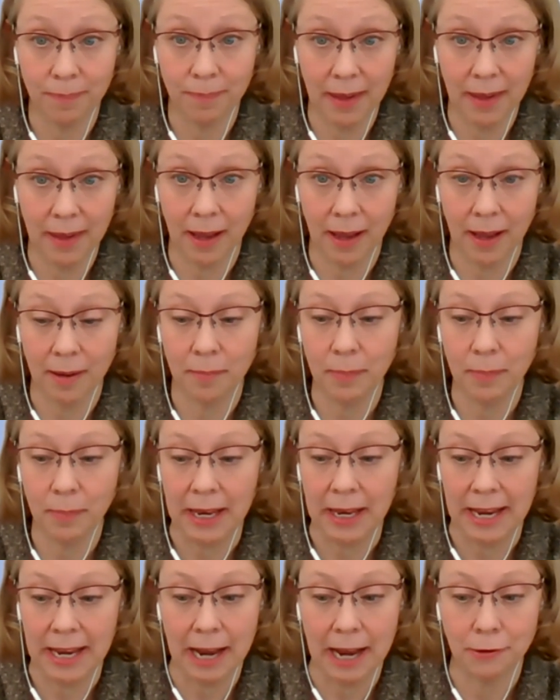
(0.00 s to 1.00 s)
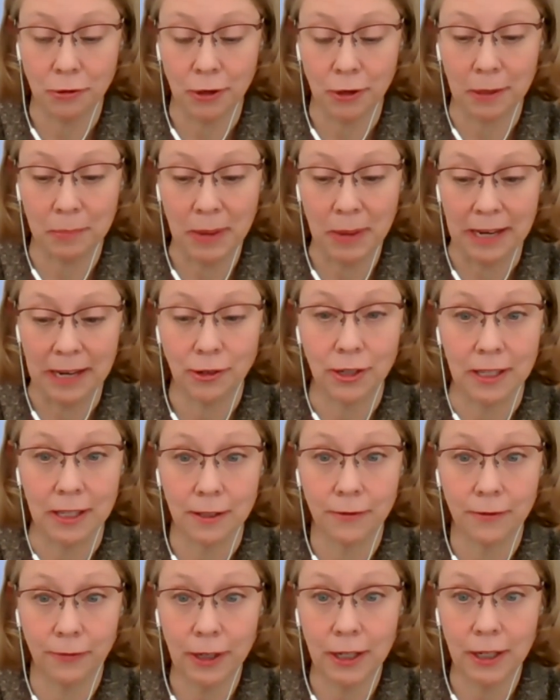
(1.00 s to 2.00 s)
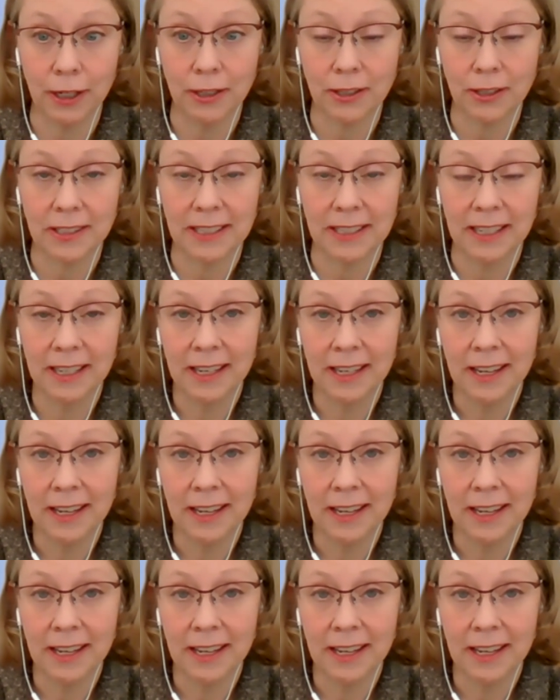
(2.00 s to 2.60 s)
pediatric patients first,